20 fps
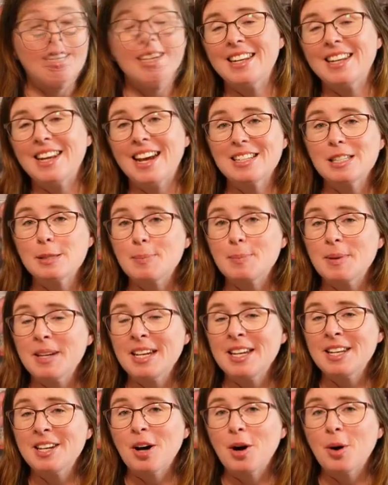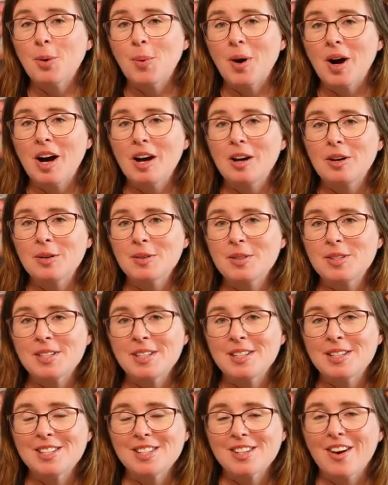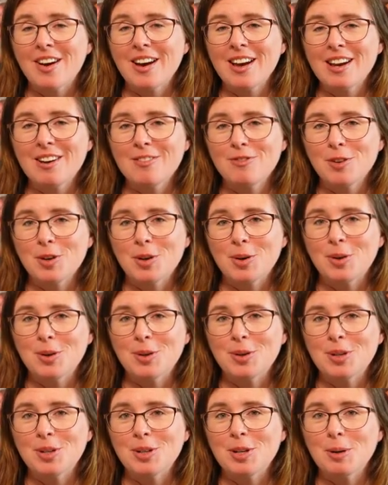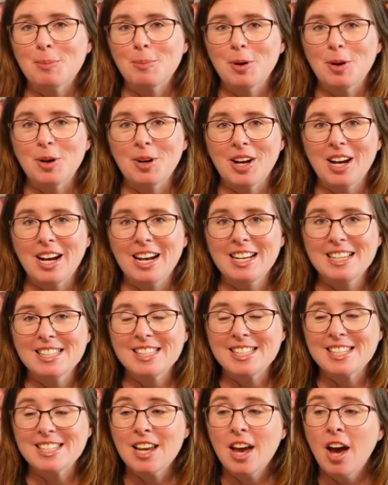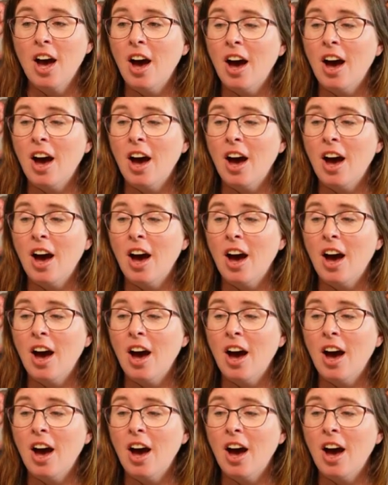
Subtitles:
It has been a while since I have recorded a podcast.